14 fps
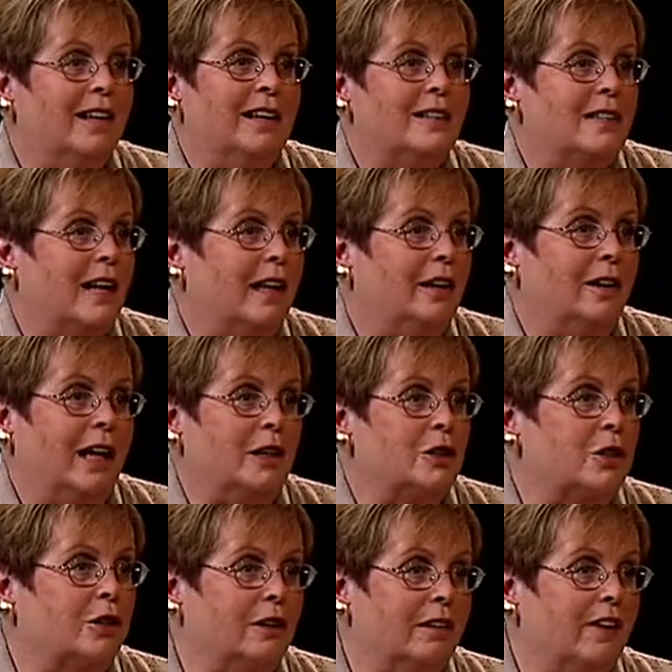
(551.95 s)

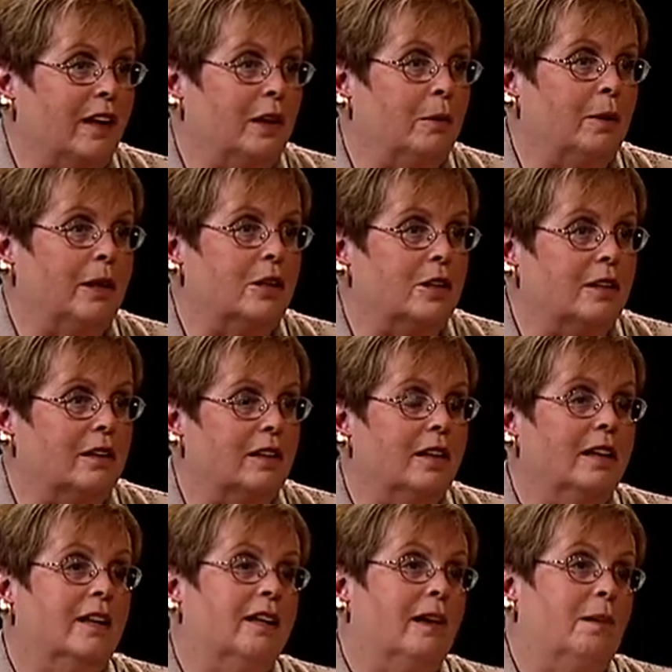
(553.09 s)
psychological evaluation.
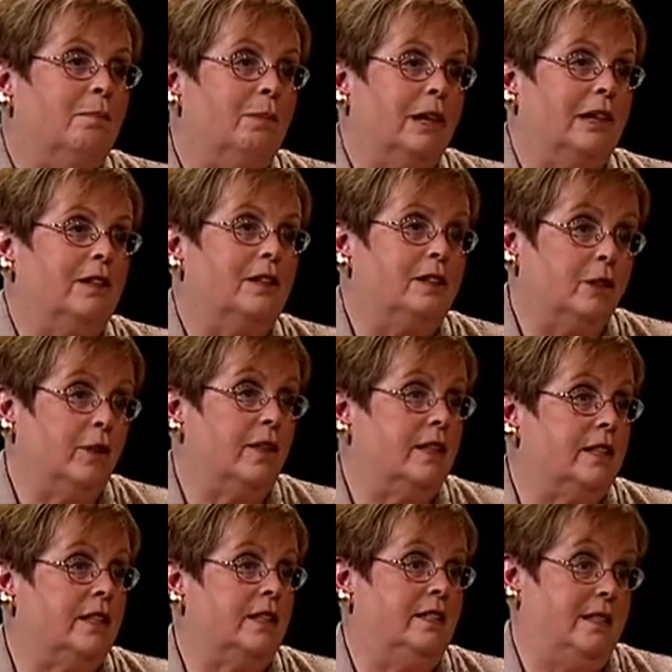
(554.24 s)
But to
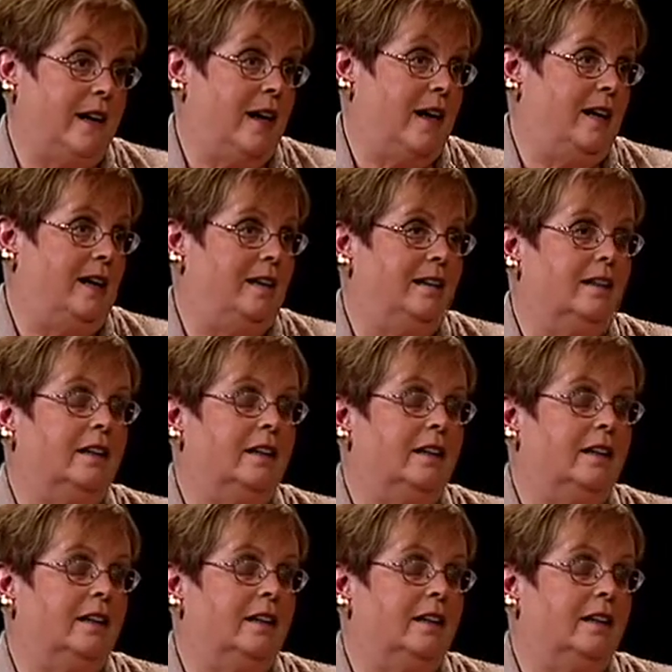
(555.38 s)
this day,